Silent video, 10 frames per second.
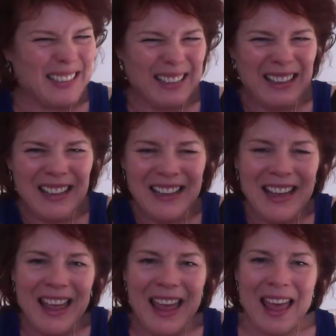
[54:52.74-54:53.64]
ugh.
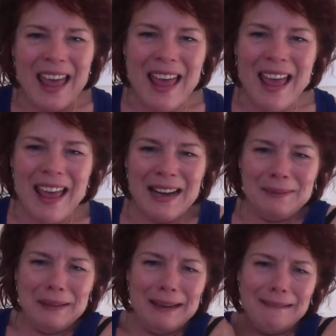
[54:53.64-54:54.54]
And I'm
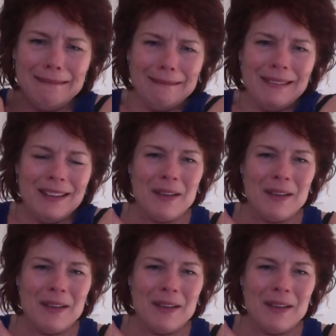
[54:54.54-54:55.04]
like, oh,